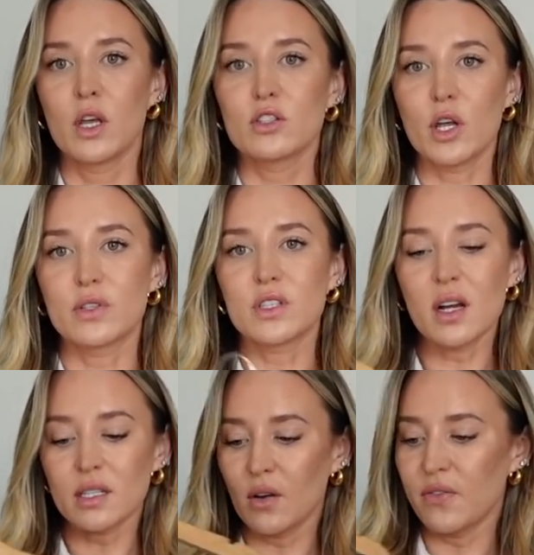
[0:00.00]
So
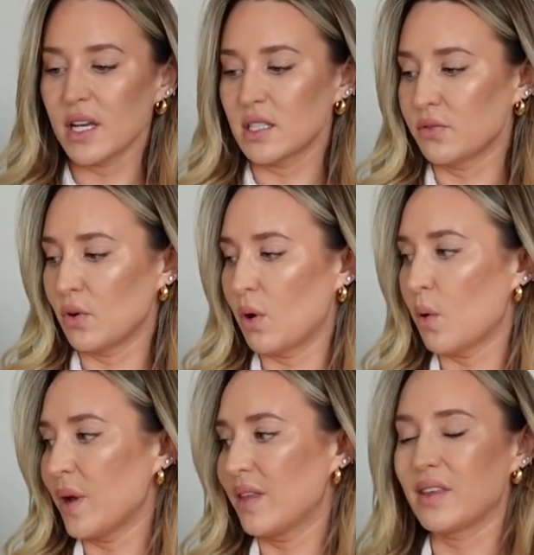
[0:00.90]
starting off first of all
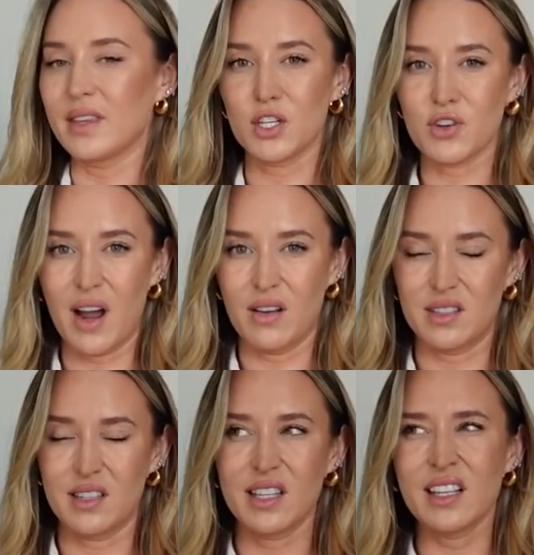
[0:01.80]
with these
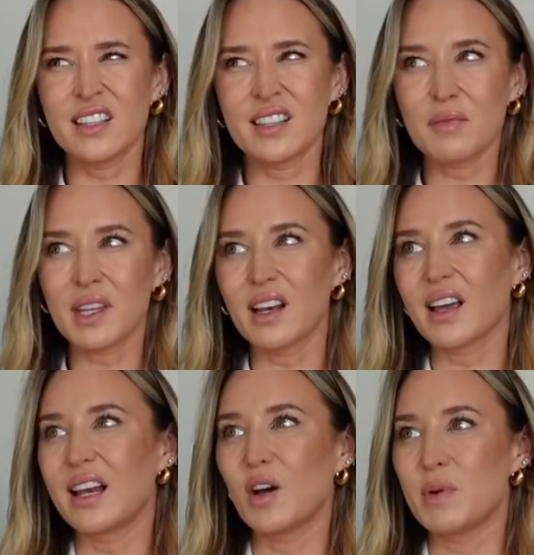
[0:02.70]
trousers, these are something
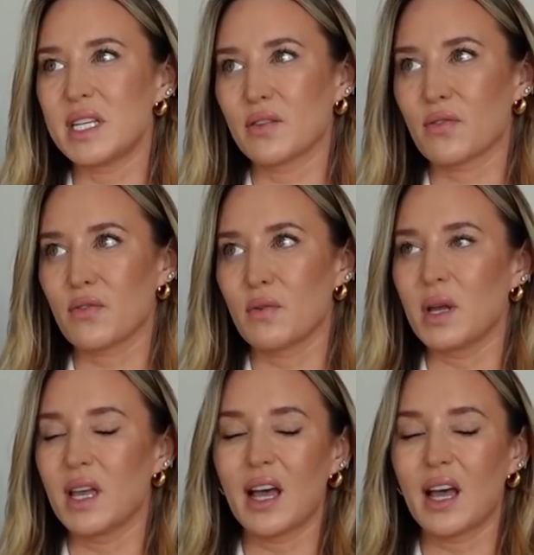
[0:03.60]
like a little bit different for me,